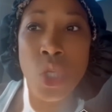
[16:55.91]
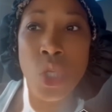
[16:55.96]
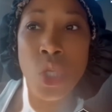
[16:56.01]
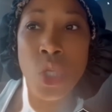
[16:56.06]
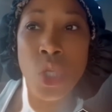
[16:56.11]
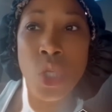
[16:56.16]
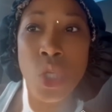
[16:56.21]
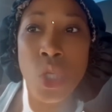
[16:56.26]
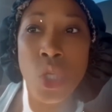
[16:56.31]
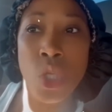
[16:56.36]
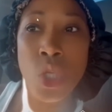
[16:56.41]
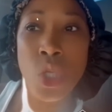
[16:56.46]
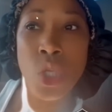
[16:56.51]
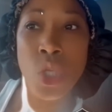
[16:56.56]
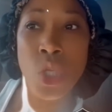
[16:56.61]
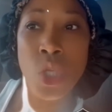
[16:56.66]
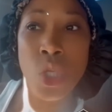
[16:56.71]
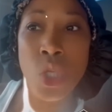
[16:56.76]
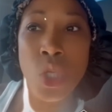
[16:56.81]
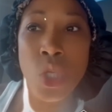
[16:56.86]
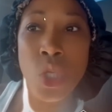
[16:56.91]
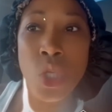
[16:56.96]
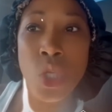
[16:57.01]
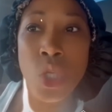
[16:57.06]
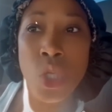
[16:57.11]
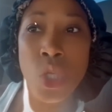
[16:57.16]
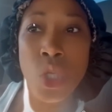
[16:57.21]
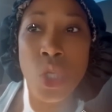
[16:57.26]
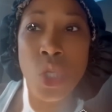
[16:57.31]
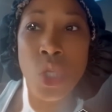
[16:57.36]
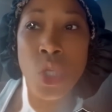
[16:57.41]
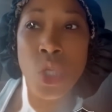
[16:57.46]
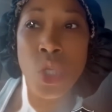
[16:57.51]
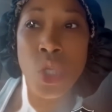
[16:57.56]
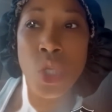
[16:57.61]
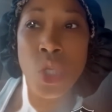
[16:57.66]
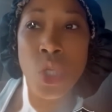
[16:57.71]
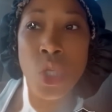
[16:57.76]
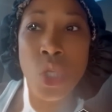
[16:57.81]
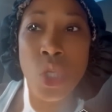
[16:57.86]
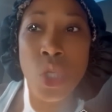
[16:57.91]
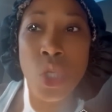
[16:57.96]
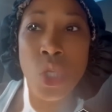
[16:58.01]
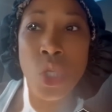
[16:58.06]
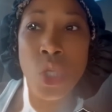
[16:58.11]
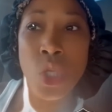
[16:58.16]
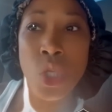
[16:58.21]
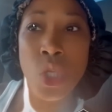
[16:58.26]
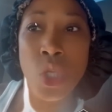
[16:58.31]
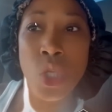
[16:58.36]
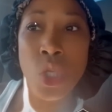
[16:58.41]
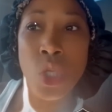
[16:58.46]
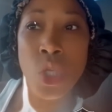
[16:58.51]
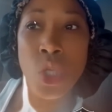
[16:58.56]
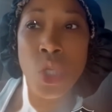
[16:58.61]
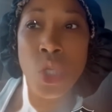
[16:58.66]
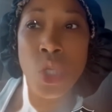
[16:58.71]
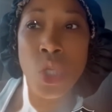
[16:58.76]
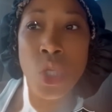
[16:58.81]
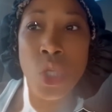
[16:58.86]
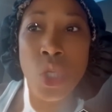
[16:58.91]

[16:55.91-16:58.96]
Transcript: But if she if if she's correct, because she be